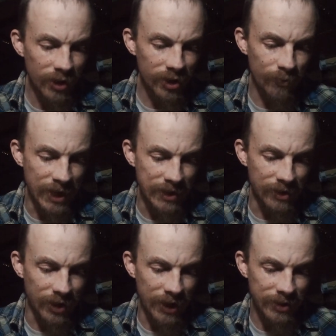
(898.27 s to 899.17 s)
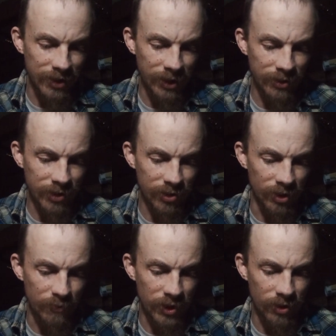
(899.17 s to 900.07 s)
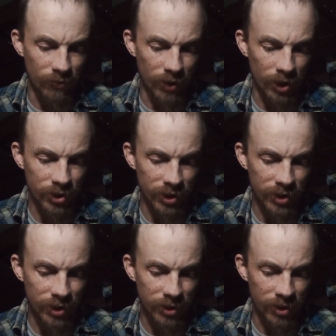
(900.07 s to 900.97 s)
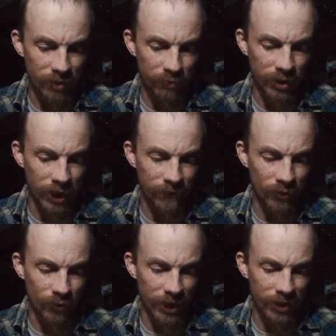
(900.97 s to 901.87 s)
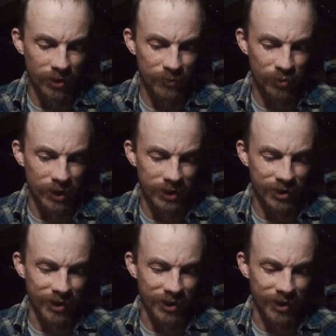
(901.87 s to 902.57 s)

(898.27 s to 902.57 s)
to make the last leg of the trip into Washington and apply for White House press